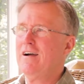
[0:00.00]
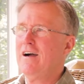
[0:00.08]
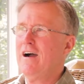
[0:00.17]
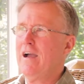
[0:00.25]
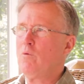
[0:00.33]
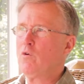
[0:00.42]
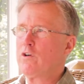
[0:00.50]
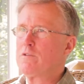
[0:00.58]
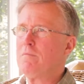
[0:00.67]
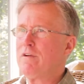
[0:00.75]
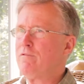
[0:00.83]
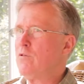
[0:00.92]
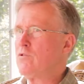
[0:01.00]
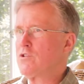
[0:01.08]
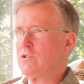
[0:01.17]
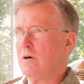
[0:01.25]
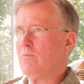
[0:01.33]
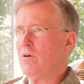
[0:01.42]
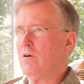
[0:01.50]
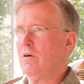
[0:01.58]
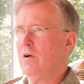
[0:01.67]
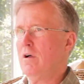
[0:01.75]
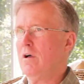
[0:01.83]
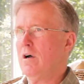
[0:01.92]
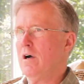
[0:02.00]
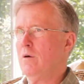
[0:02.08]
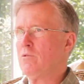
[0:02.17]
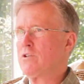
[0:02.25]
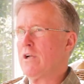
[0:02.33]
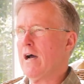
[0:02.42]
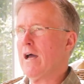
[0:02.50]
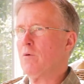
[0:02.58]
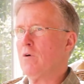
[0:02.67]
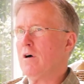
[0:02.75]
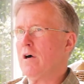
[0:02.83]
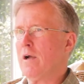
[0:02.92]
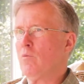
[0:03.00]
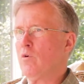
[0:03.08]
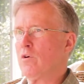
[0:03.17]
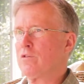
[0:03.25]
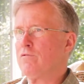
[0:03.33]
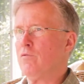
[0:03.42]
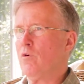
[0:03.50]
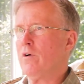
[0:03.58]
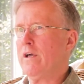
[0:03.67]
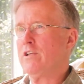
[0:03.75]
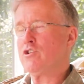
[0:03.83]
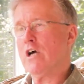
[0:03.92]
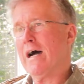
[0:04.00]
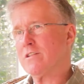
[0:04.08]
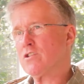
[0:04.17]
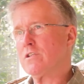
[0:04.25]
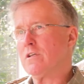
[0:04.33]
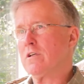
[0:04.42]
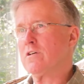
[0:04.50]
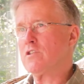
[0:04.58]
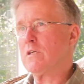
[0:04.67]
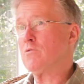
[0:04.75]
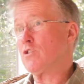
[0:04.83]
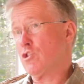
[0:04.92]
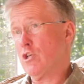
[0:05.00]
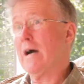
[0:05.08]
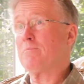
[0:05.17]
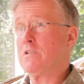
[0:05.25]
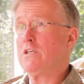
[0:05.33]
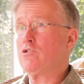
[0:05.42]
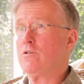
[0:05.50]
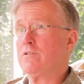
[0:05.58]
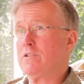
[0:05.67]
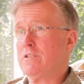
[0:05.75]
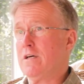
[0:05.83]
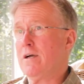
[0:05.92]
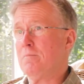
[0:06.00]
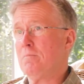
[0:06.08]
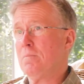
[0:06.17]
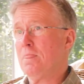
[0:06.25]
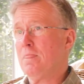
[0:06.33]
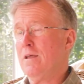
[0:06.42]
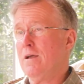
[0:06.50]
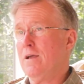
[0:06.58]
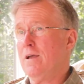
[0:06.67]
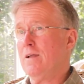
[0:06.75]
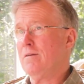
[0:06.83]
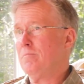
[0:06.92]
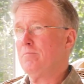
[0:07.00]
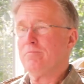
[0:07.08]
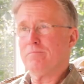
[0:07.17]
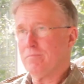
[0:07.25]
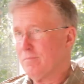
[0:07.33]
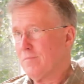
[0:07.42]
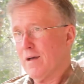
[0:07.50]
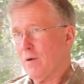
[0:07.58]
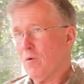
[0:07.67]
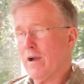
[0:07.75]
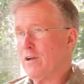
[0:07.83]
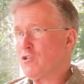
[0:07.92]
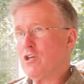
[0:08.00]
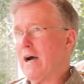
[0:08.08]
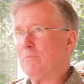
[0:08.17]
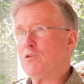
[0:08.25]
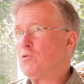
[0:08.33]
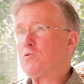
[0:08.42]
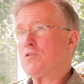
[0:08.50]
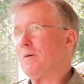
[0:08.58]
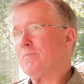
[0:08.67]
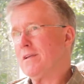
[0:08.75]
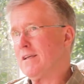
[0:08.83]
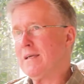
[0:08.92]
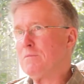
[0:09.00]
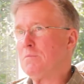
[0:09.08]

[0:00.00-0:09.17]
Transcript: I worked my first summer. I was in Ottawa. I worked for Ed Johnston because he was a shop teacher at the time, and I wanted a job to do something to keep me